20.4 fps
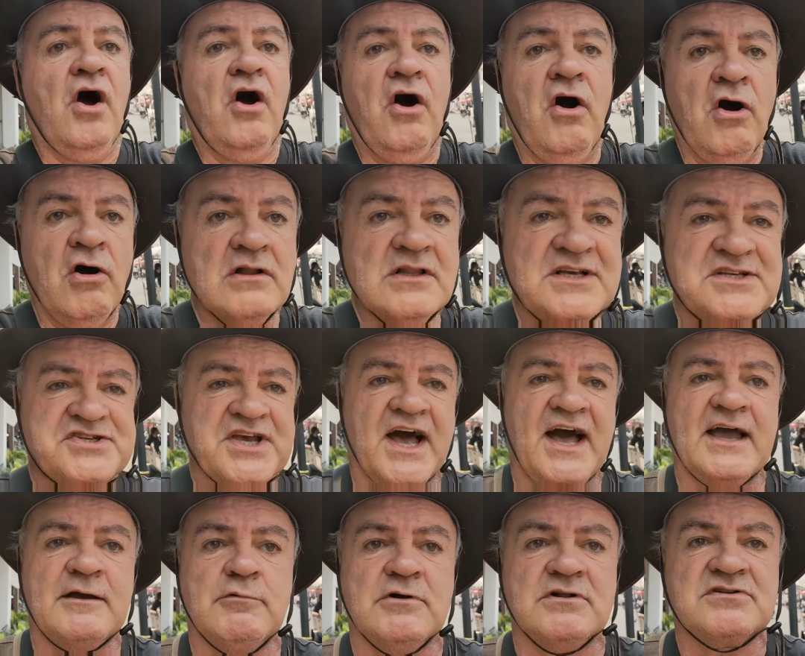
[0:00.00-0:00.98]
All as
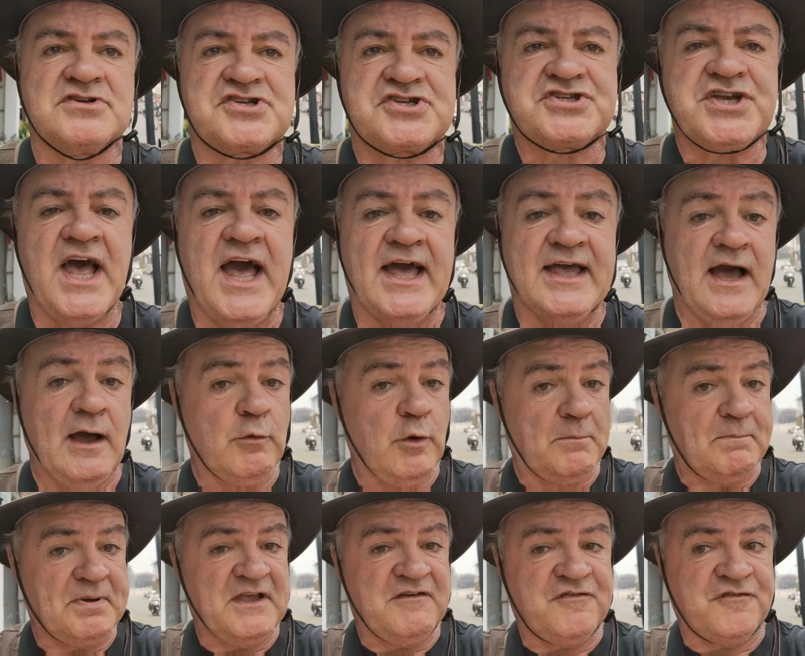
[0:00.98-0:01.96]
I will say, I
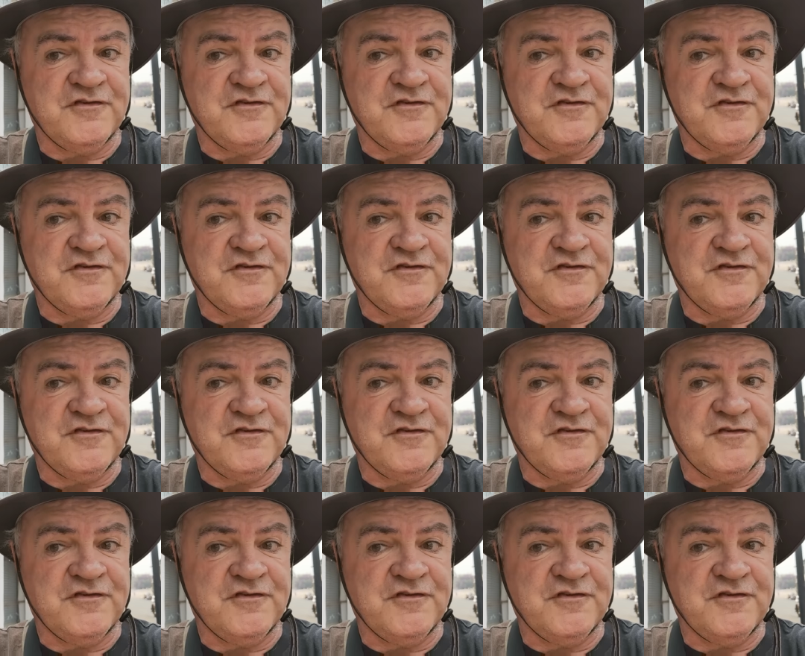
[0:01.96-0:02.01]
will be